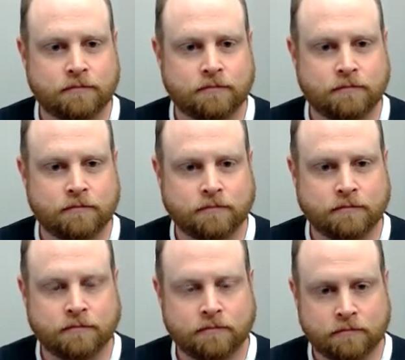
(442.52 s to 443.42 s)

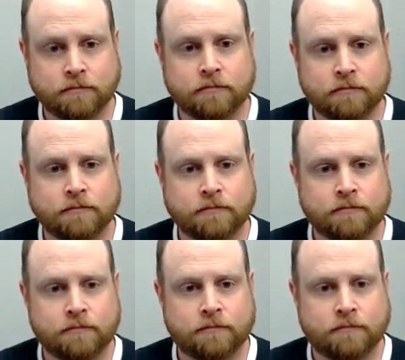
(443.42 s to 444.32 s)

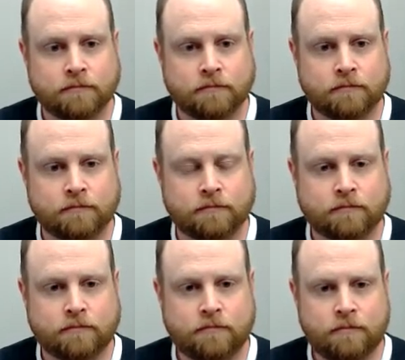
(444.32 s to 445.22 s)

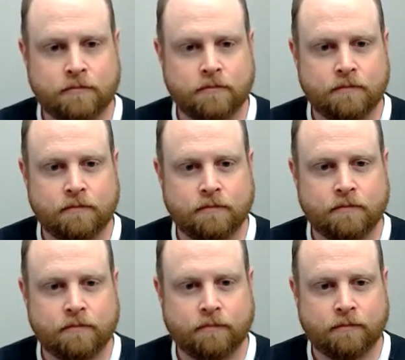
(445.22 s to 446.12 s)

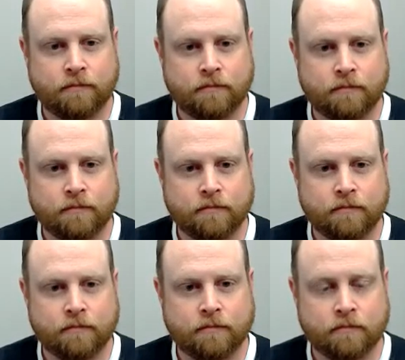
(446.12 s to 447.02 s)

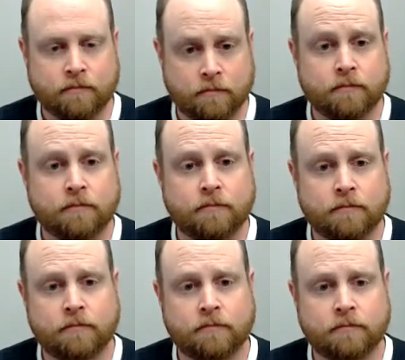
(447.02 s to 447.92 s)

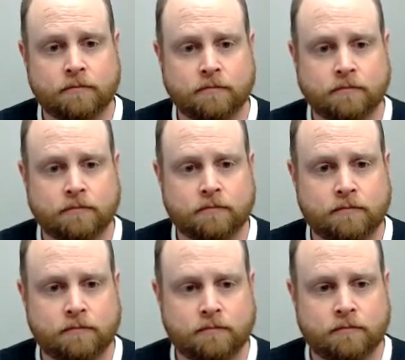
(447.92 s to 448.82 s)

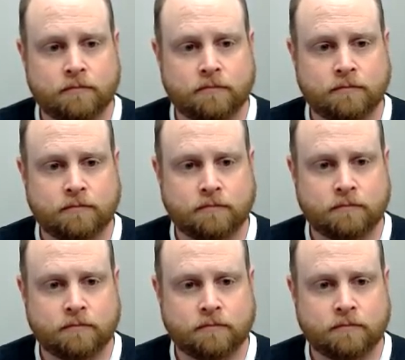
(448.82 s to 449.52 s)
This person isn't speaking.